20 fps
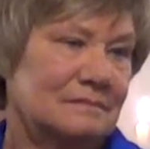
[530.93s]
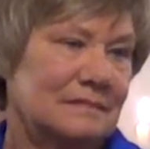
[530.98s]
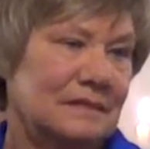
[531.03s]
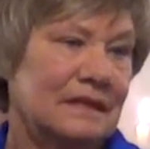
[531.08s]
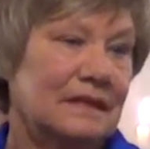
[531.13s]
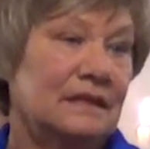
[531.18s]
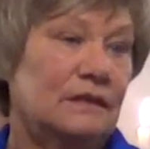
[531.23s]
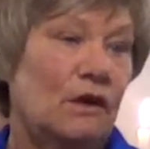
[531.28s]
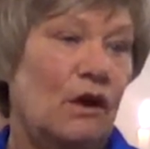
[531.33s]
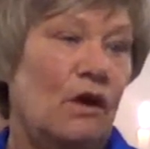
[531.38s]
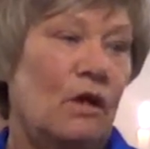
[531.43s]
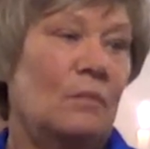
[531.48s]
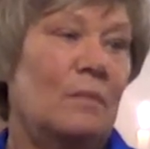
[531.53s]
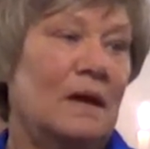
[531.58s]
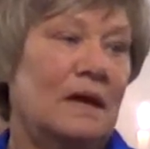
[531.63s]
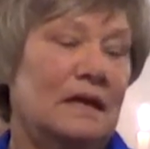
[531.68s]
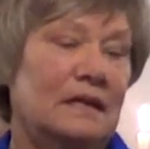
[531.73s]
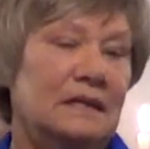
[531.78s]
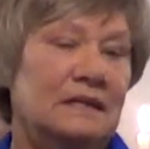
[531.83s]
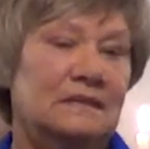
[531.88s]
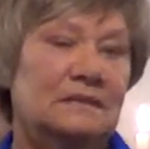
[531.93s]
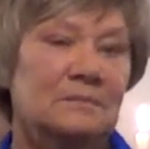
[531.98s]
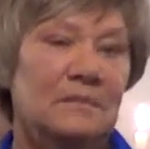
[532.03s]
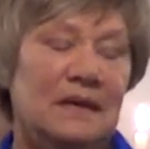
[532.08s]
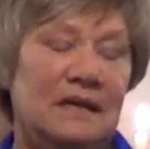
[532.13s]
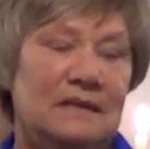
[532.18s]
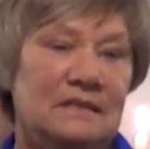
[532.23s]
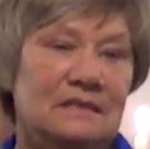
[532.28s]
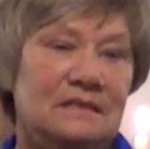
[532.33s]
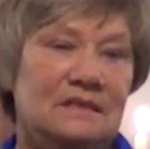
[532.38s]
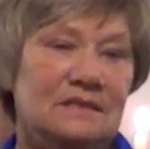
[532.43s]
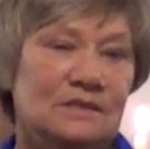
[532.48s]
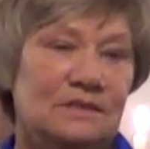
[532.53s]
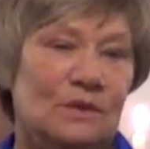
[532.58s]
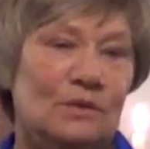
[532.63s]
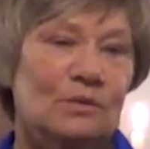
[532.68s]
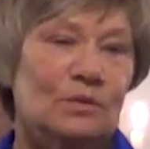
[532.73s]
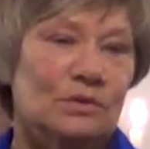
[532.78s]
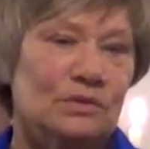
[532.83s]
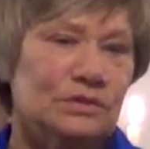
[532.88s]
in all bodies, minds, and
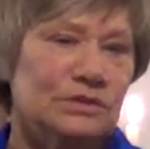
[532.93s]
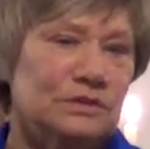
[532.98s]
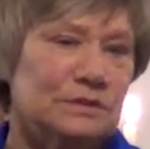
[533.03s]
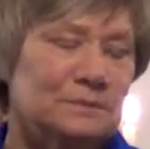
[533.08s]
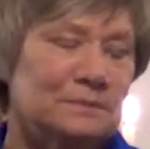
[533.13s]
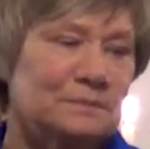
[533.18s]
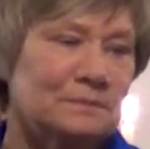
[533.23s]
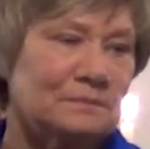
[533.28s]
souls.